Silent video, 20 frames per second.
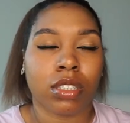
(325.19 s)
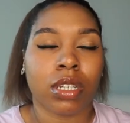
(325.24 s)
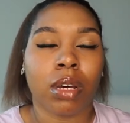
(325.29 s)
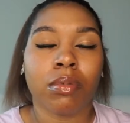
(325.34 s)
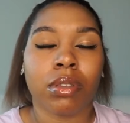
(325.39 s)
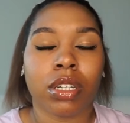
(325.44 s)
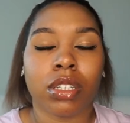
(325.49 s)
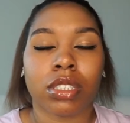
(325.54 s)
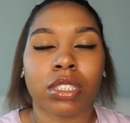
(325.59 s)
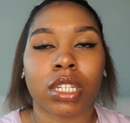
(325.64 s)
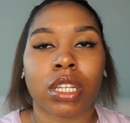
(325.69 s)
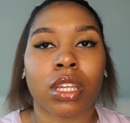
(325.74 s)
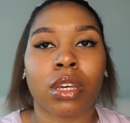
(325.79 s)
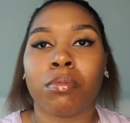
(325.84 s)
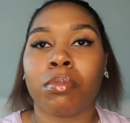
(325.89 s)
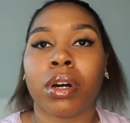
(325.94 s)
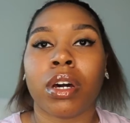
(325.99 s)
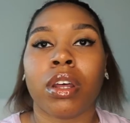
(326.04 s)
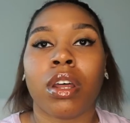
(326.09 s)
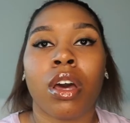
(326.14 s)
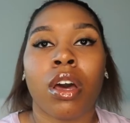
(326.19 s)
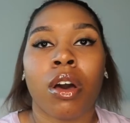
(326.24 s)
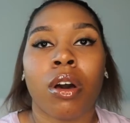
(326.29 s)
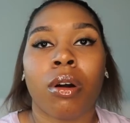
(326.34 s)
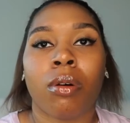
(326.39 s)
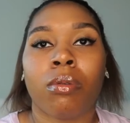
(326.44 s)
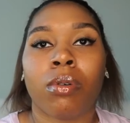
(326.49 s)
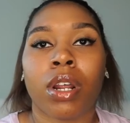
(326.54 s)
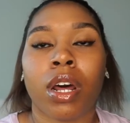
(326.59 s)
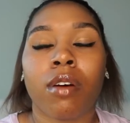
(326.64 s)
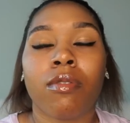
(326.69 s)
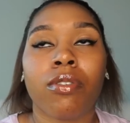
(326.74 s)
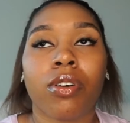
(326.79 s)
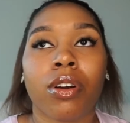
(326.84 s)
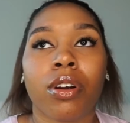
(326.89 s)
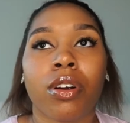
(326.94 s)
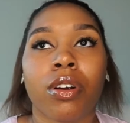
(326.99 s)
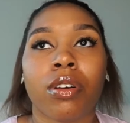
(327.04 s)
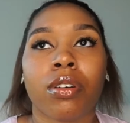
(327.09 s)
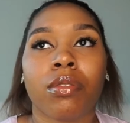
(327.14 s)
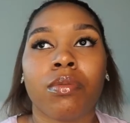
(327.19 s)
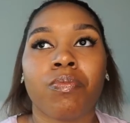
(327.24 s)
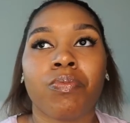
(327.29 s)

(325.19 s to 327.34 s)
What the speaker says: Something silly, but whatever